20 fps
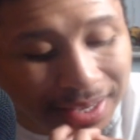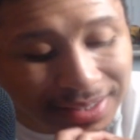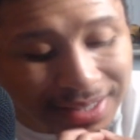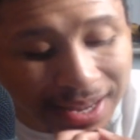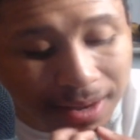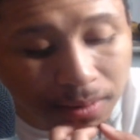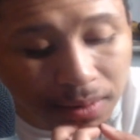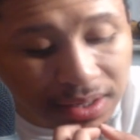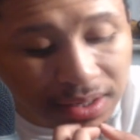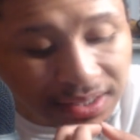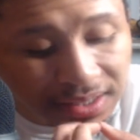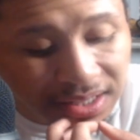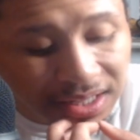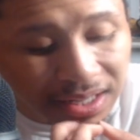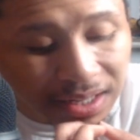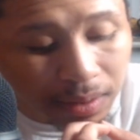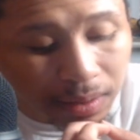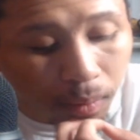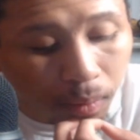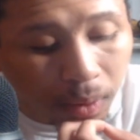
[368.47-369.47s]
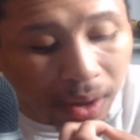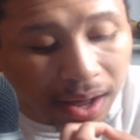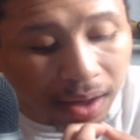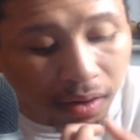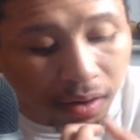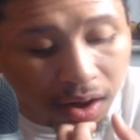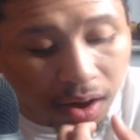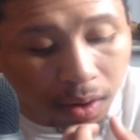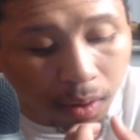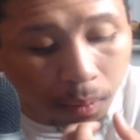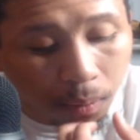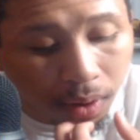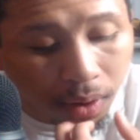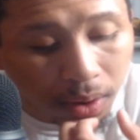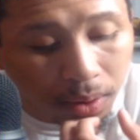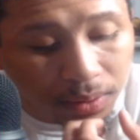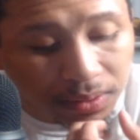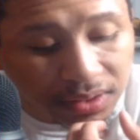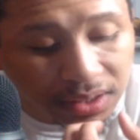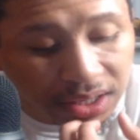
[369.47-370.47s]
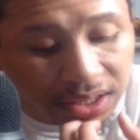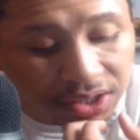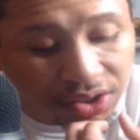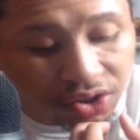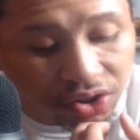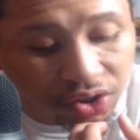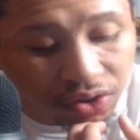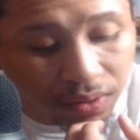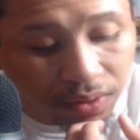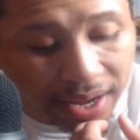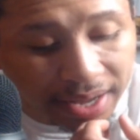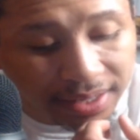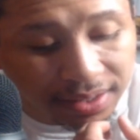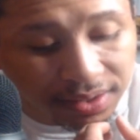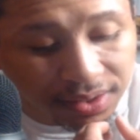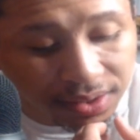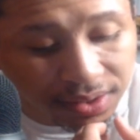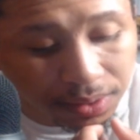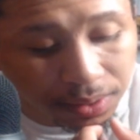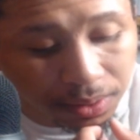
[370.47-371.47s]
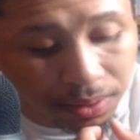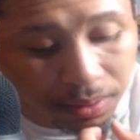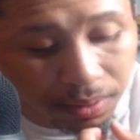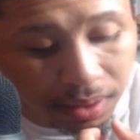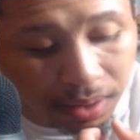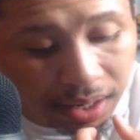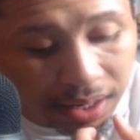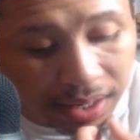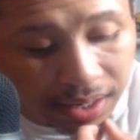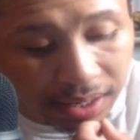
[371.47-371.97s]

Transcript: then we see while Woz is trying to